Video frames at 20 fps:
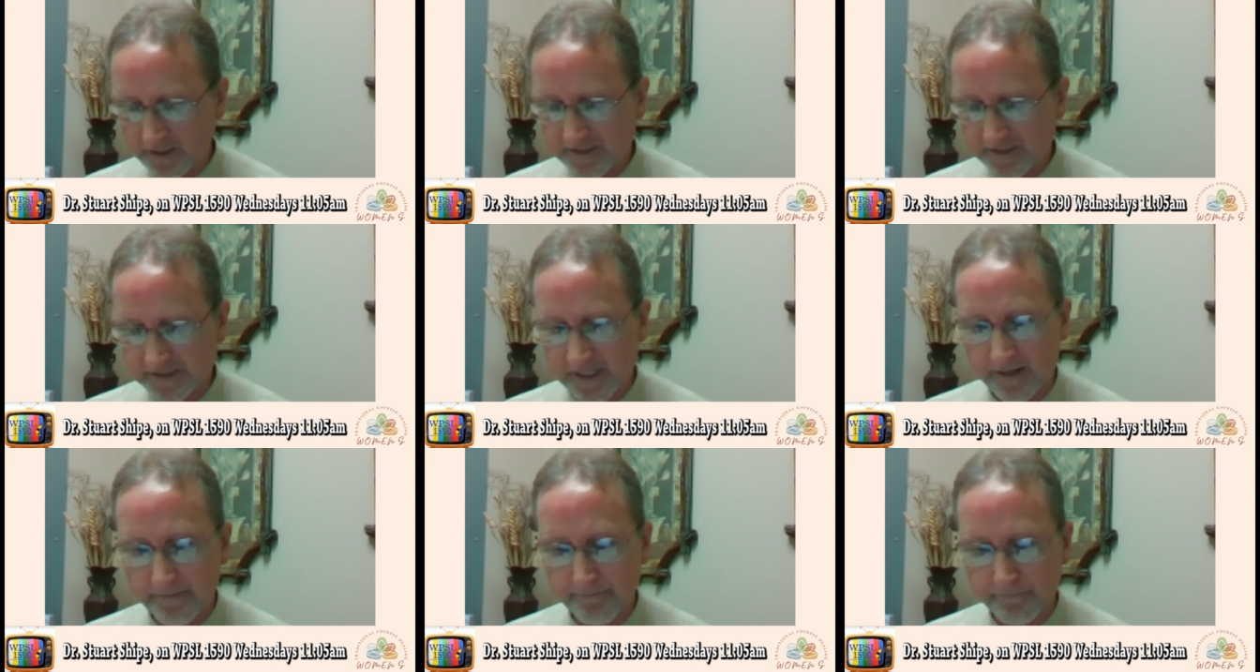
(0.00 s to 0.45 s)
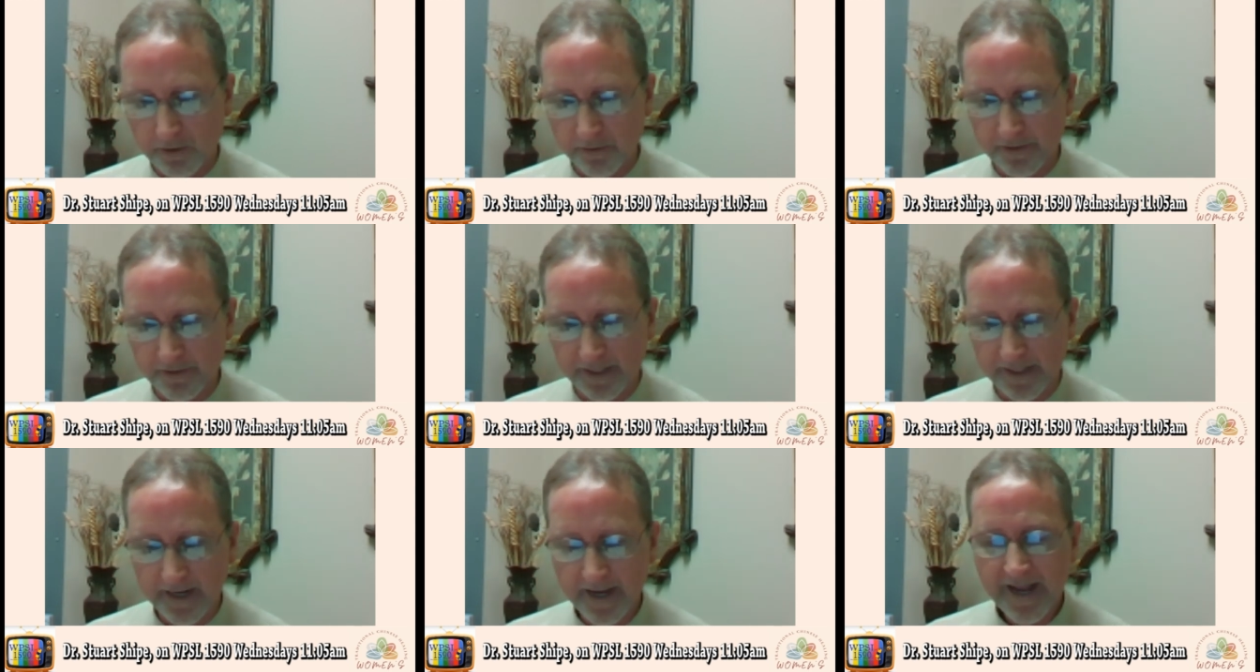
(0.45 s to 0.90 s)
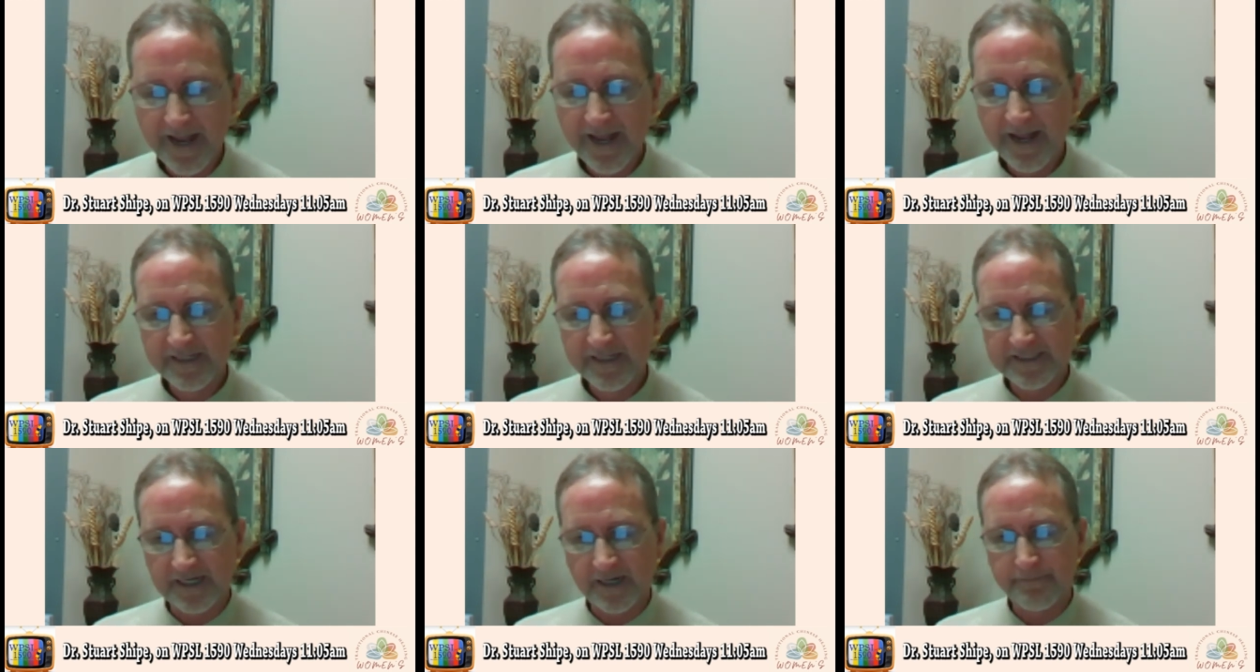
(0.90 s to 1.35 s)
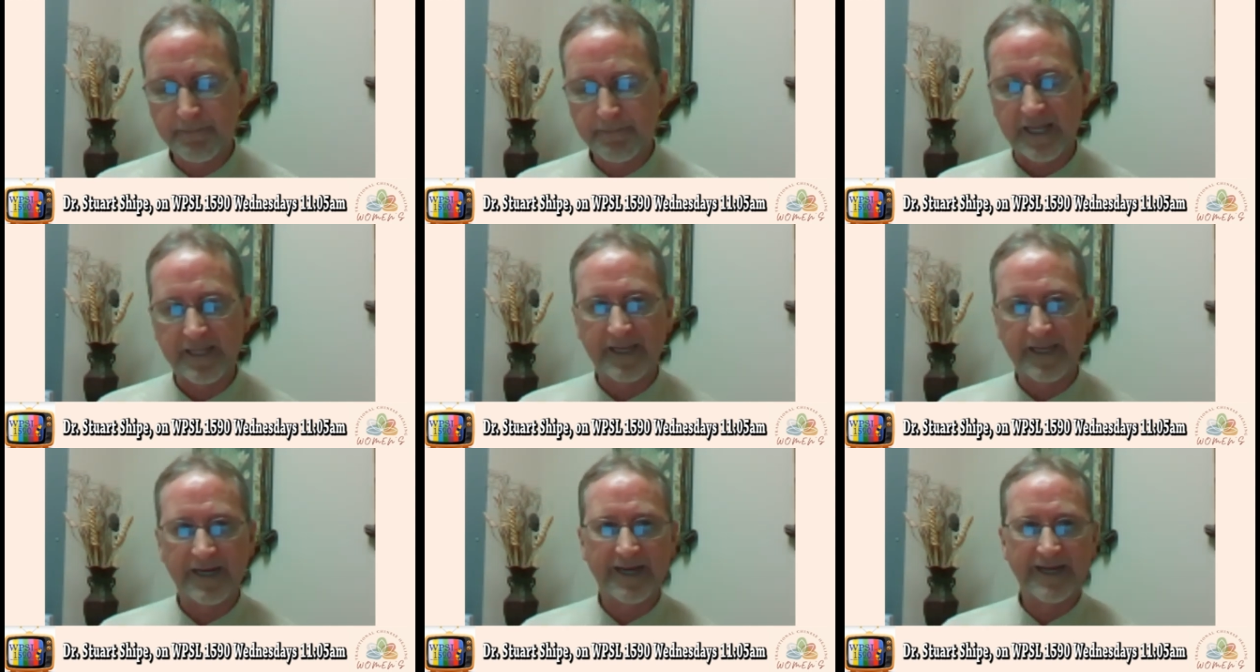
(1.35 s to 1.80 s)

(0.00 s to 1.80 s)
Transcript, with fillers: sunbathing. Sunbathing.